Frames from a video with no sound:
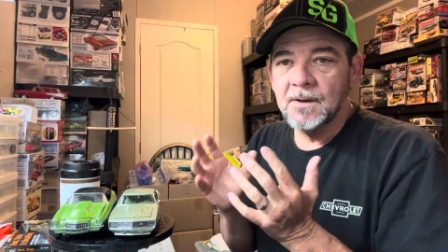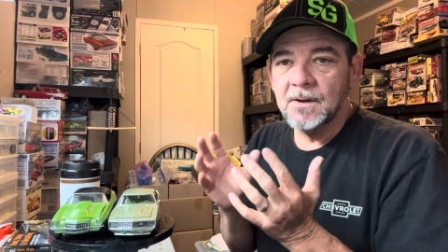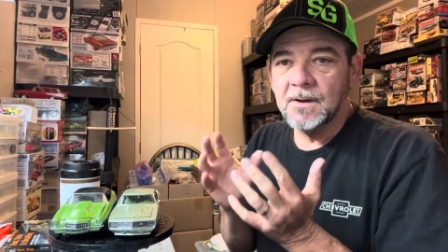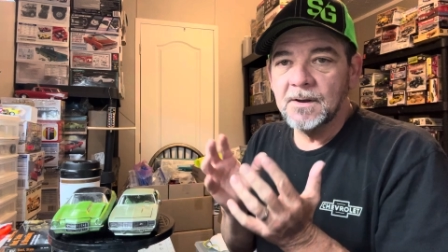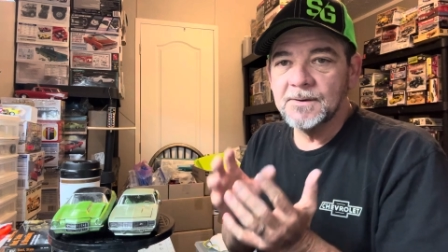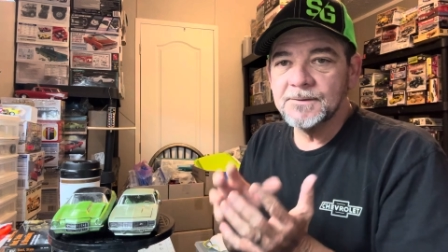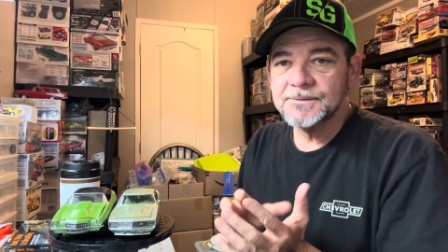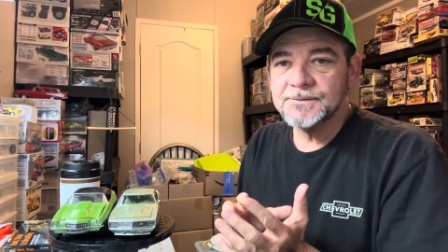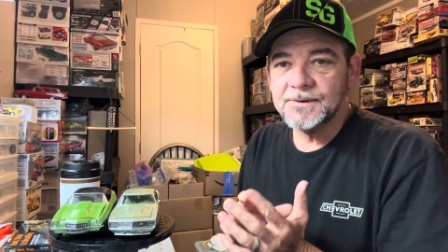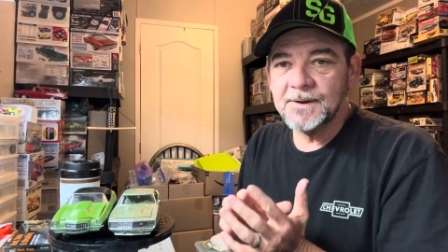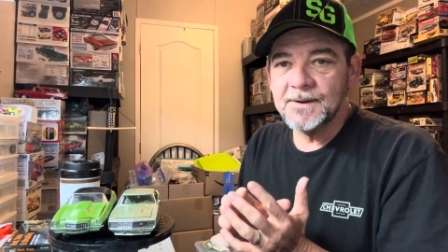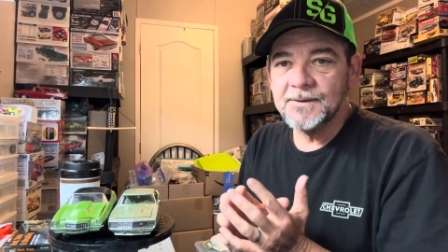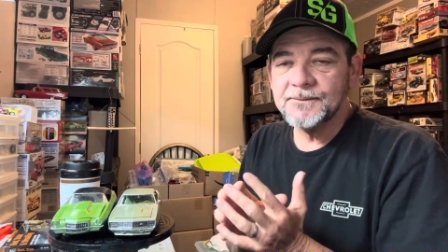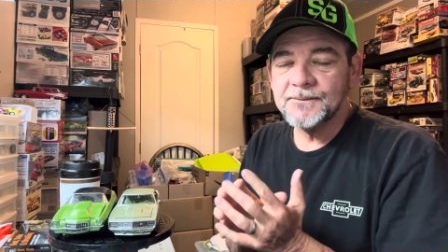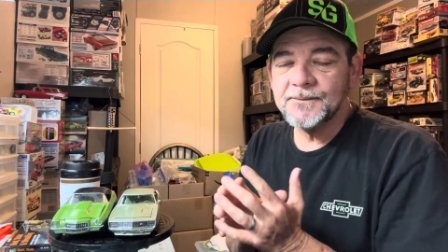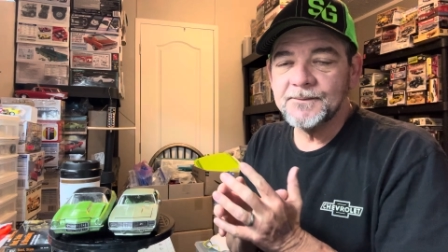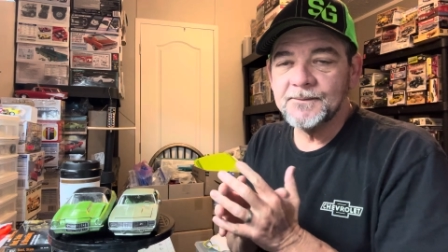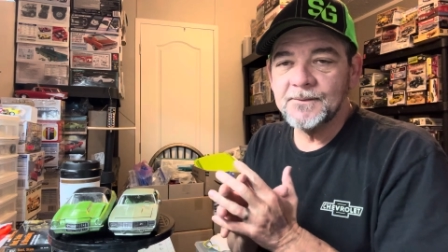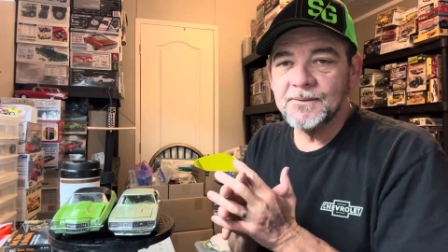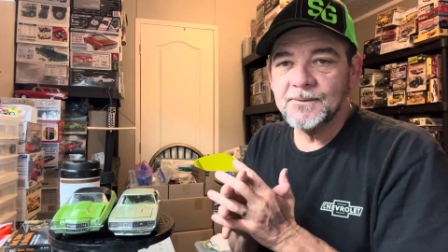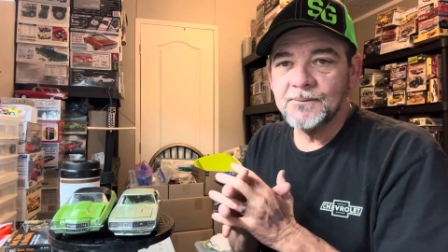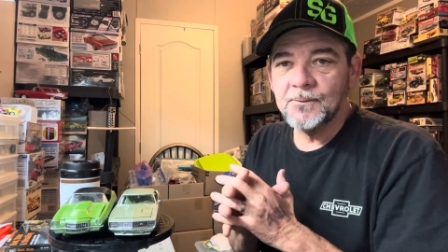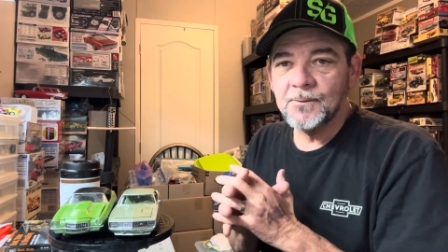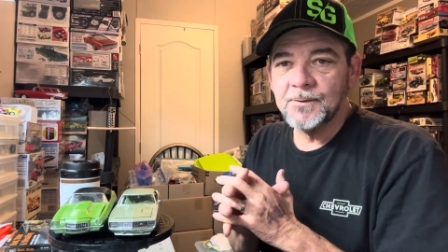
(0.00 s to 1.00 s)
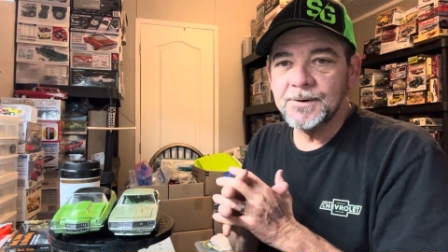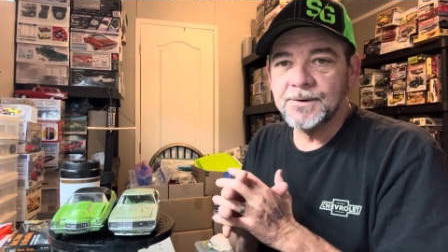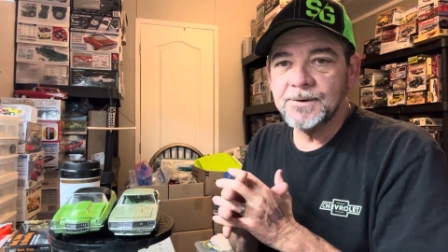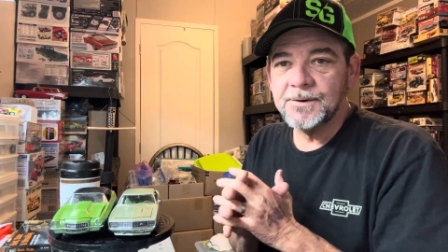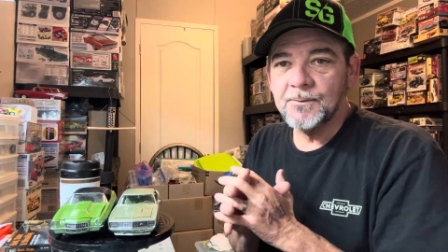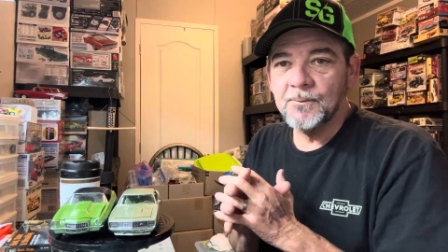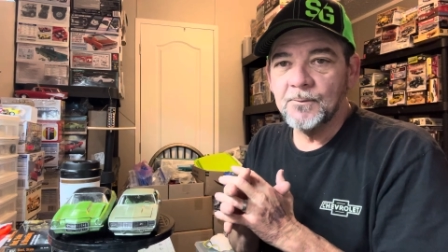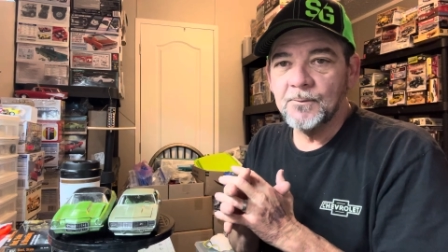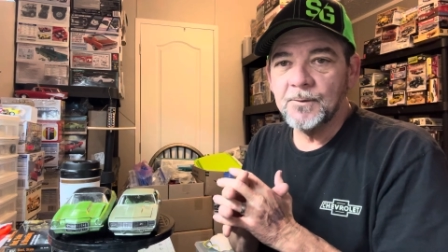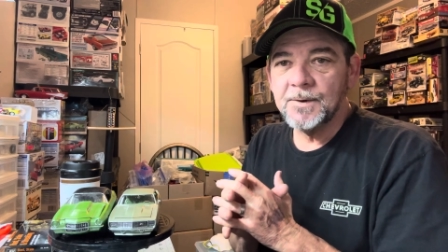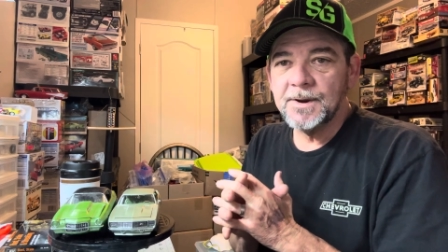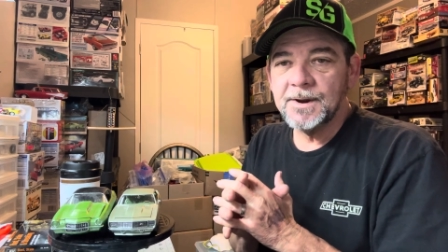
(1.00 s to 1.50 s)
stuff where you
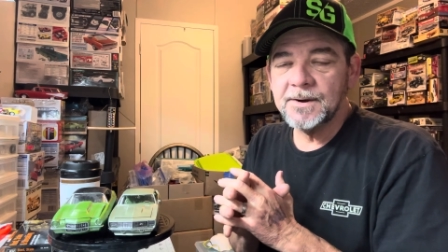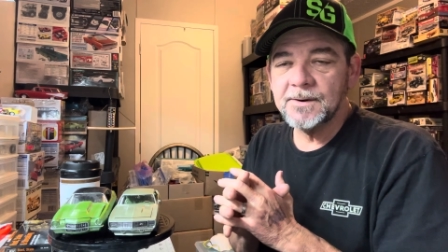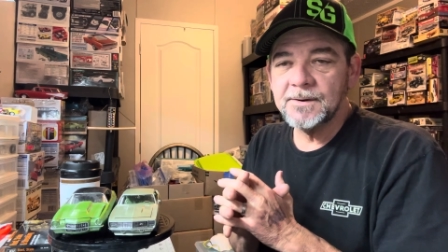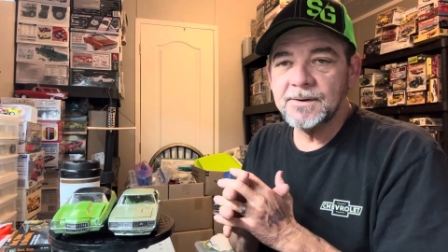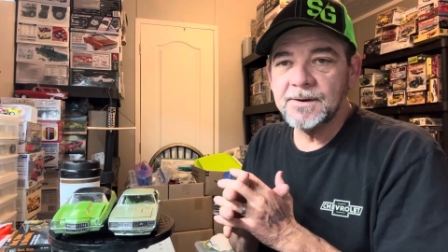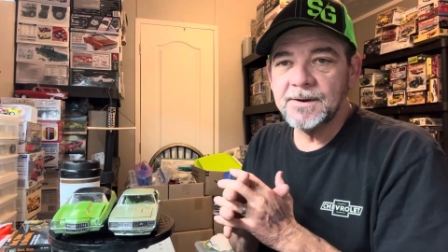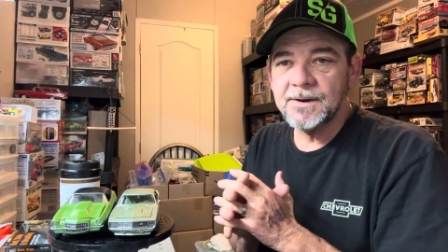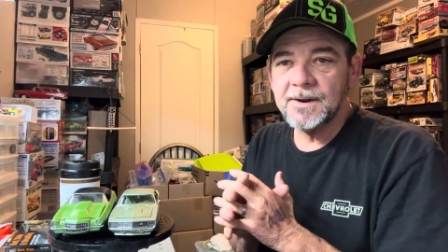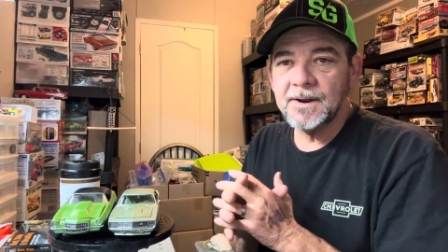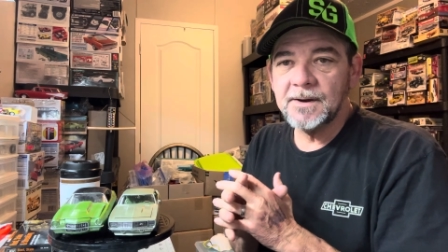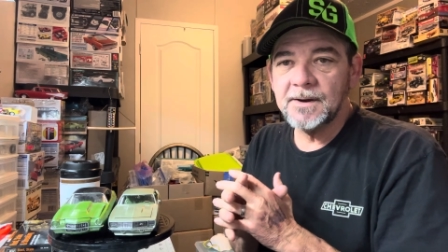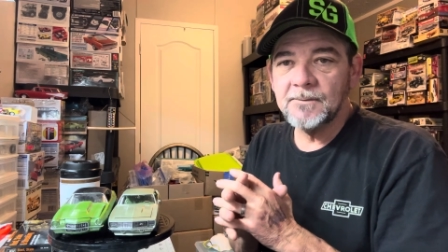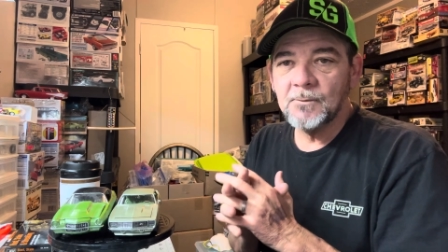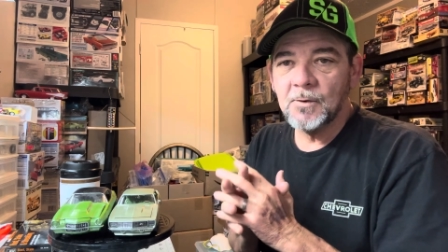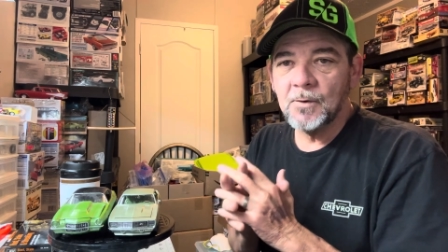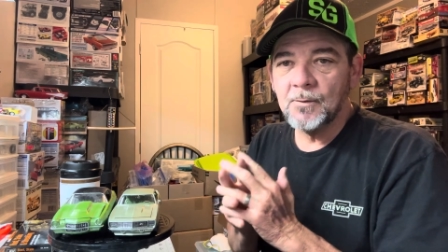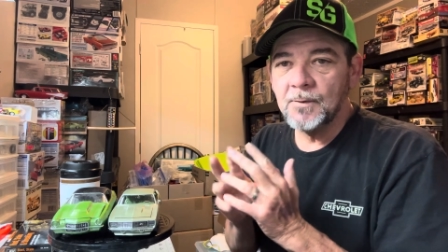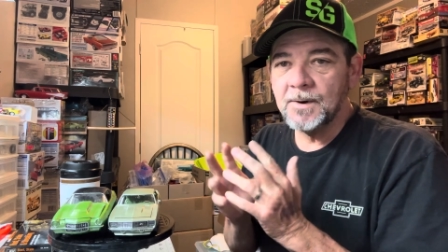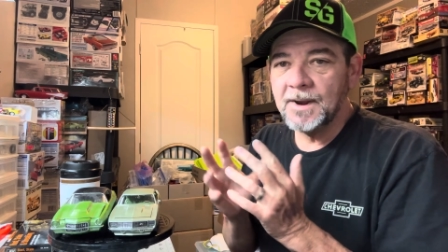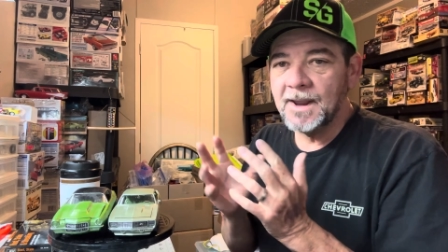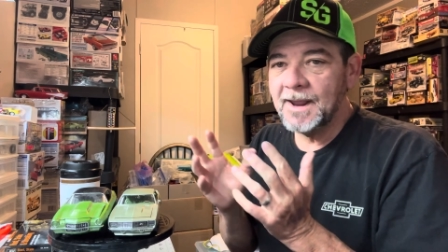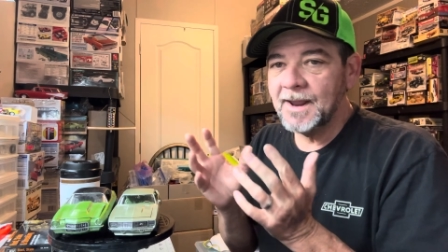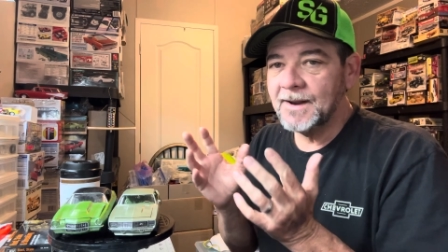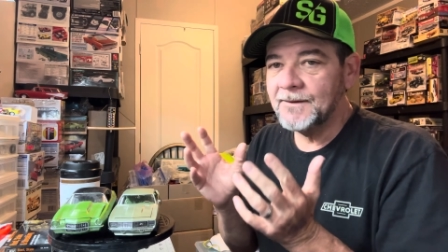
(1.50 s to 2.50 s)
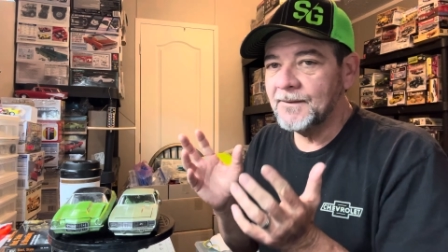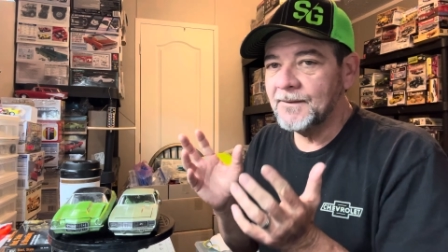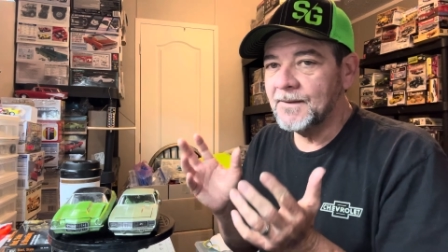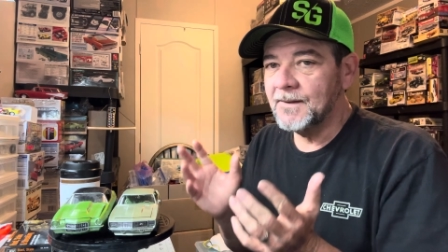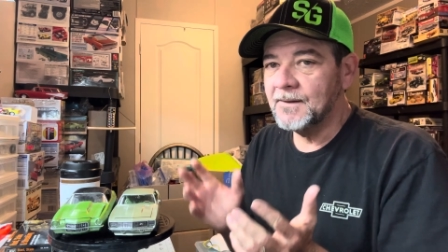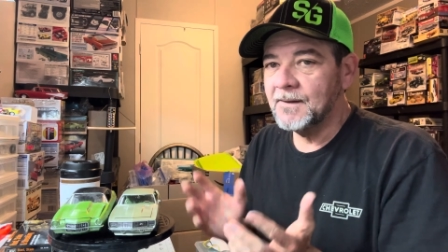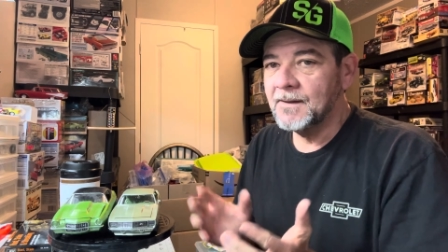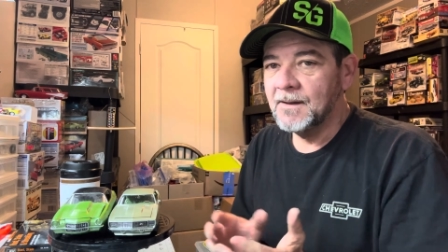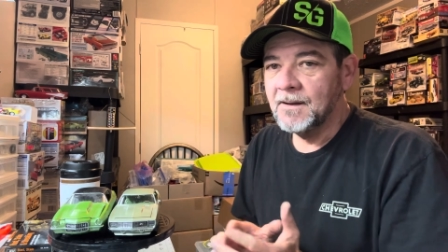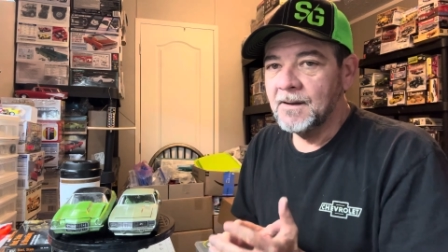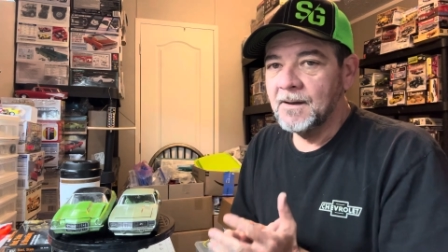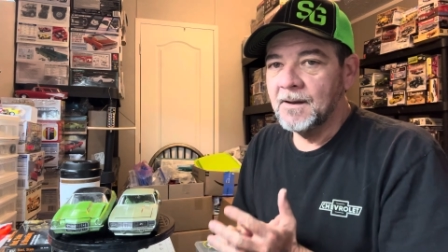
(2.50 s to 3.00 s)
can win on it, where we had the